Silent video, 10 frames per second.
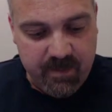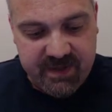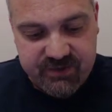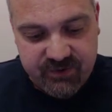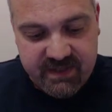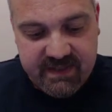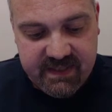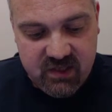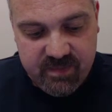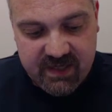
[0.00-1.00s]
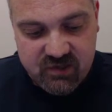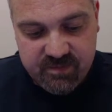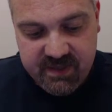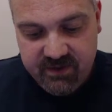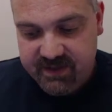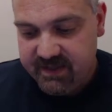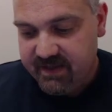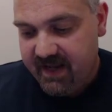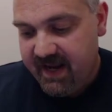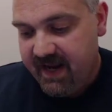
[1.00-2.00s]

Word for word: But during the incubation period